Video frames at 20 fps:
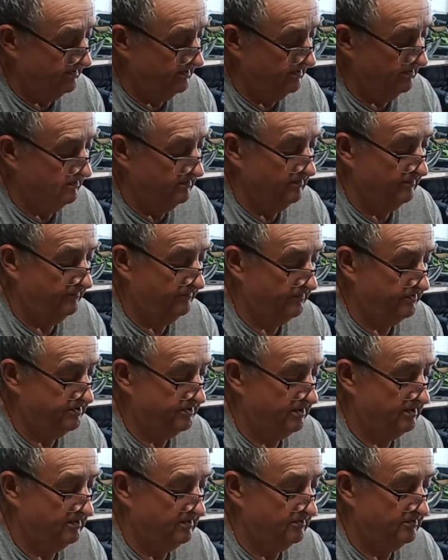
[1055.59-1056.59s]
You know, you're
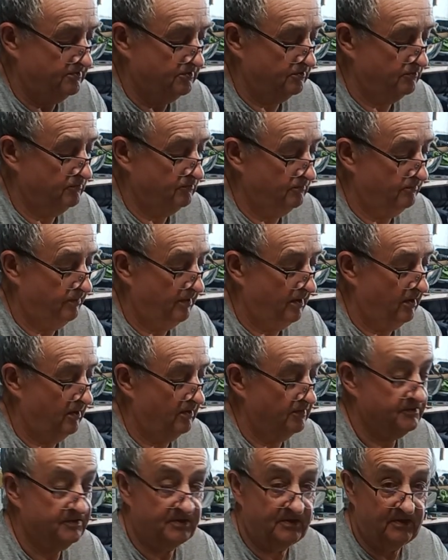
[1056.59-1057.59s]
fitting 2
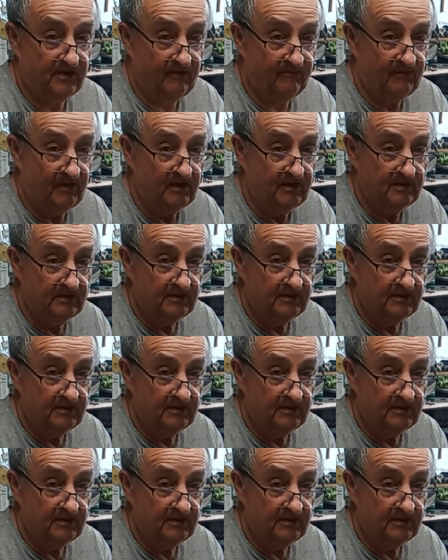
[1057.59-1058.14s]
parts together.